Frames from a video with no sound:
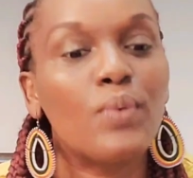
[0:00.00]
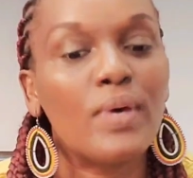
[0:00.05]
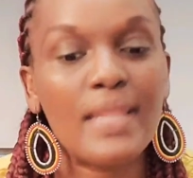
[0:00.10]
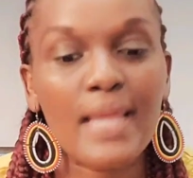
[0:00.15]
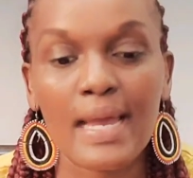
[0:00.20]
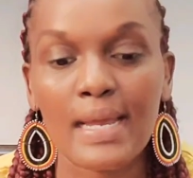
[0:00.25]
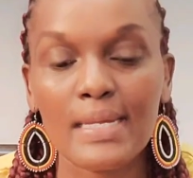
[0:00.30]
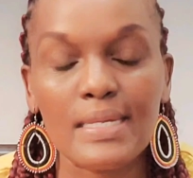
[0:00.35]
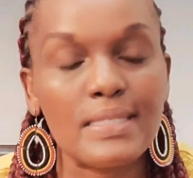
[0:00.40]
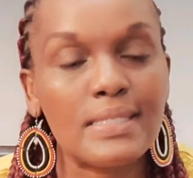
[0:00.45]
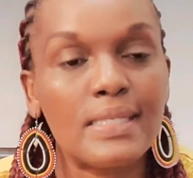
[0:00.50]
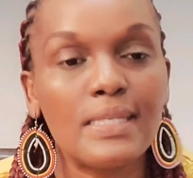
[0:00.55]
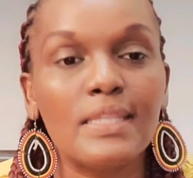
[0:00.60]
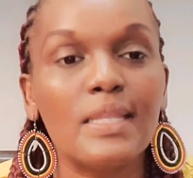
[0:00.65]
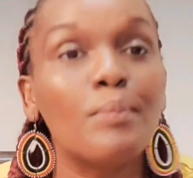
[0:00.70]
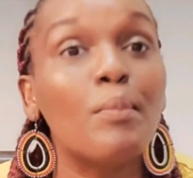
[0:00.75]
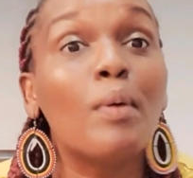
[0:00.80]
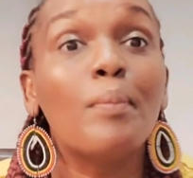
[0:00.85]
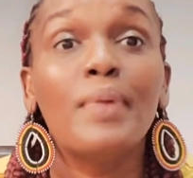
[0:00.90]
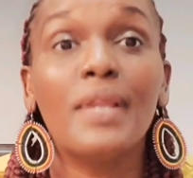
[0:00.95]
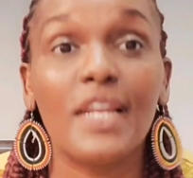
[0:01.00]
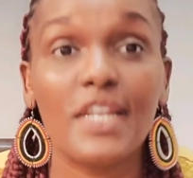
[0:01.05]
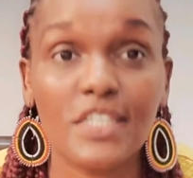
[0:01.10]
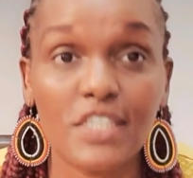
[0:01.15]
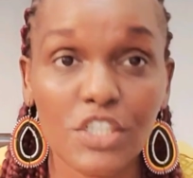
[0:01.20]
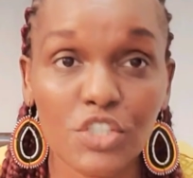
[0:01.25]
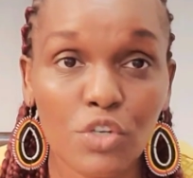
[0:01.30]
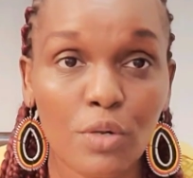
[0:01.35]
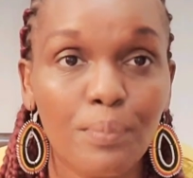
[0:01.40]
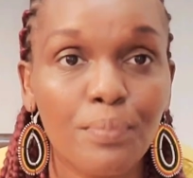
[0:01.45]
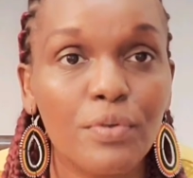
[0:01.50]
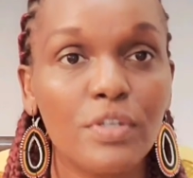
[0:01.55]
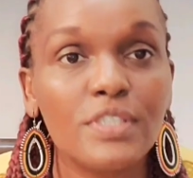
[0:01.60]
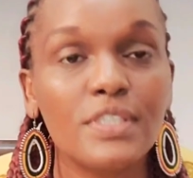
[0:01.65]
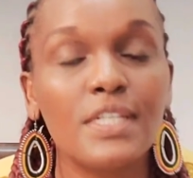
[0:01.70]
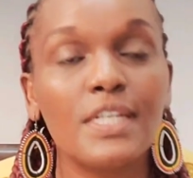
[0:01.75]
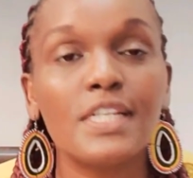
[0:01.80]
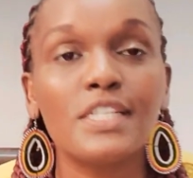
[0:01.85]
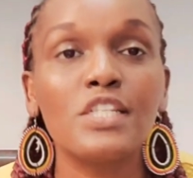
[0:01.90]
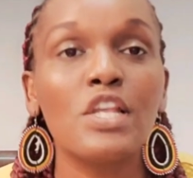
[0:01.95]
whether it's in the mobilization
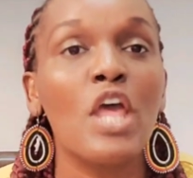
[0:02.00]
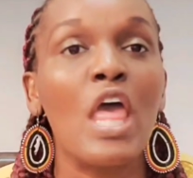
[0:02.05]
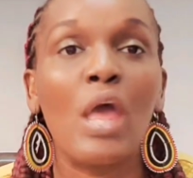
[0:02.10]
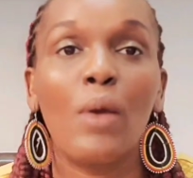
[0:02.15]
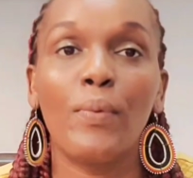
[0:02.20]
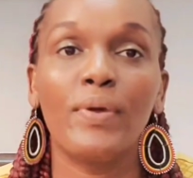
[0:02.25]
process,